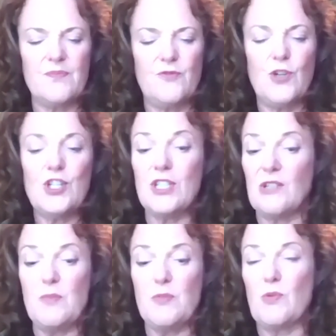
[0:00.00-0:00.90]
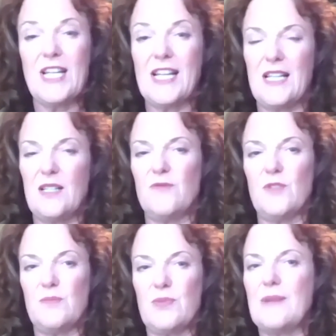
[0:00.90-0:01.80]
fortunately, we've been working on it
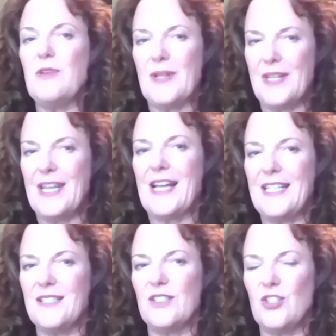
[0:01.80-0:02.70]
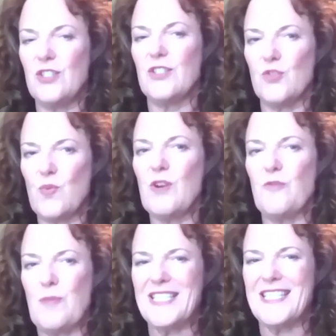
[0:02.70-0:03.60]
for probably about 9 to
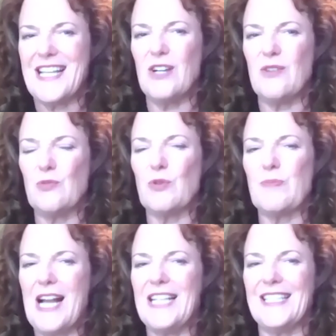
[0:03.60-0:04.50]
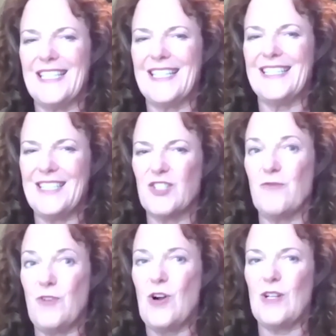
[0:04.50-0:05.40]
12 months now, and we're piloting it this
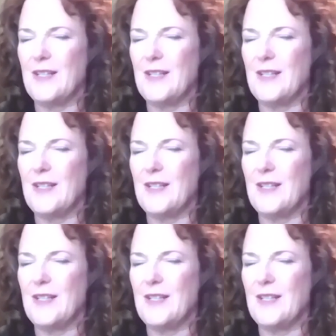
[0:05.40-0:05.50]
fall.